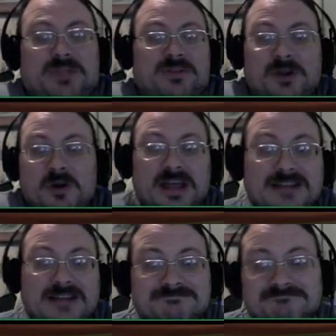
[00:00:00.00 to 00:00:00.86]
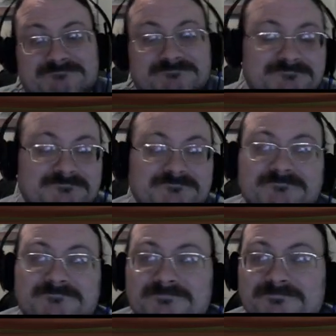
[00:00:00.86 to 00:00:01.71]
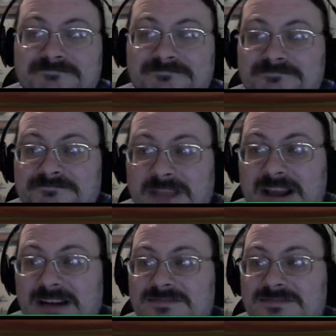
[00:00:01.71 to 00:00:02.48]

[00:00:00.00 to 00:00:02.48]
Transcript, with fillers: them know that. Never be afraid to tell your player no. Yeah.